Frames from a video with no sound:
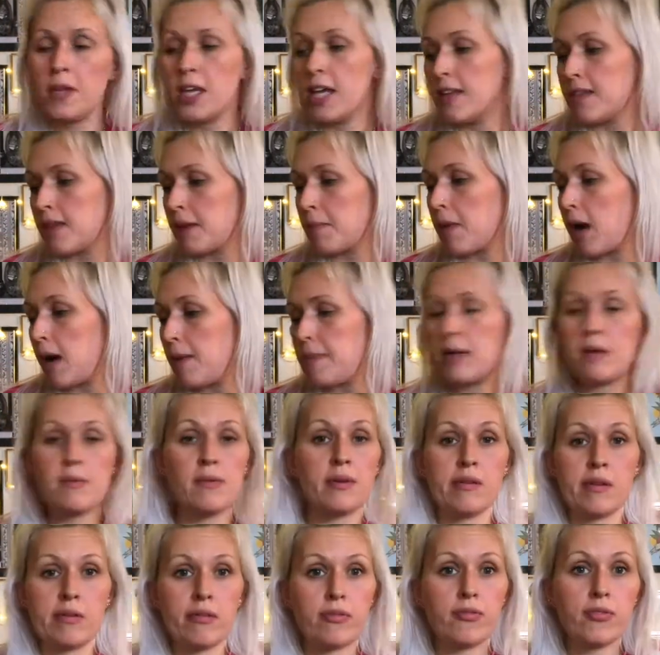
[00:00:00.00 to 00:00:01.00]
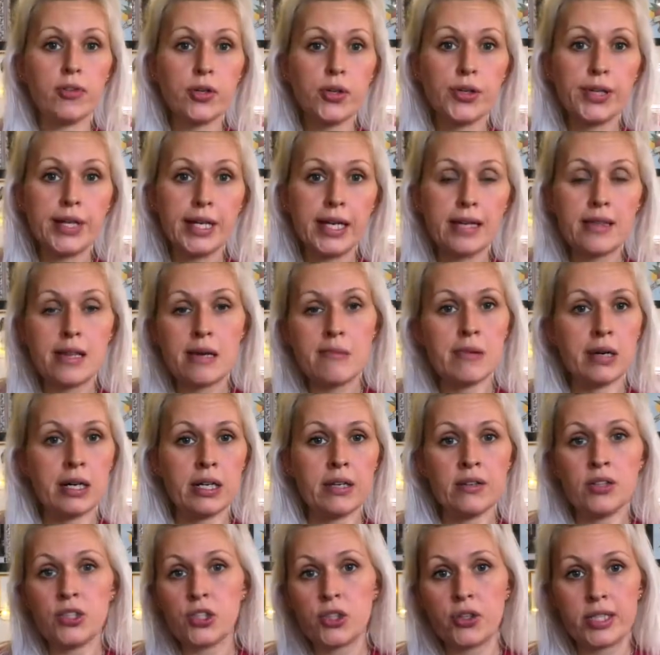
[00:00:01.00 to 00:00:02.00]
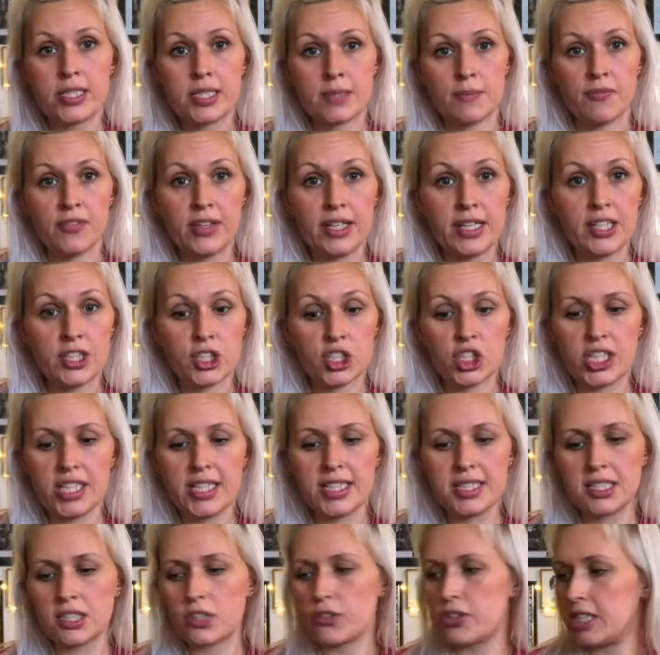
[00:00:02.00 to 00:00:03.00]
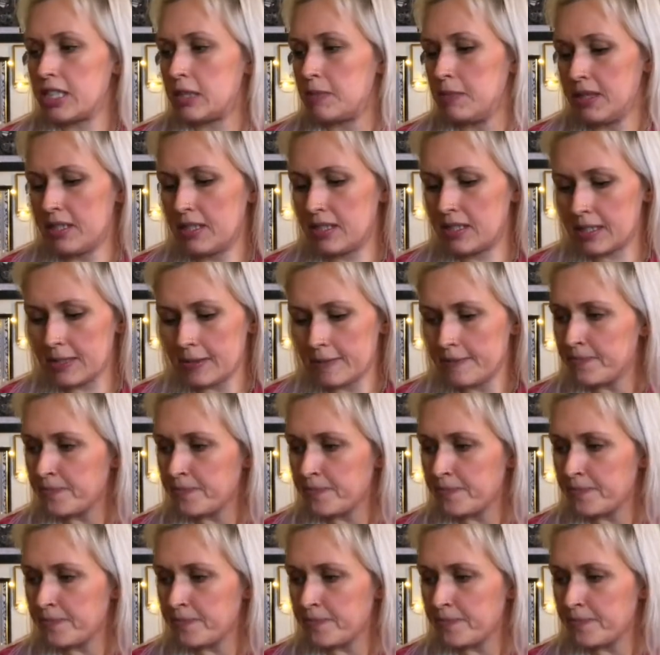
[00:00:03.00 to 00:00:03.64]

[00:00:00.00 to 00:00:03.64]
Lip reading: They might be a bit of a foodie, they might enjoy some vegan cheese at Christmas.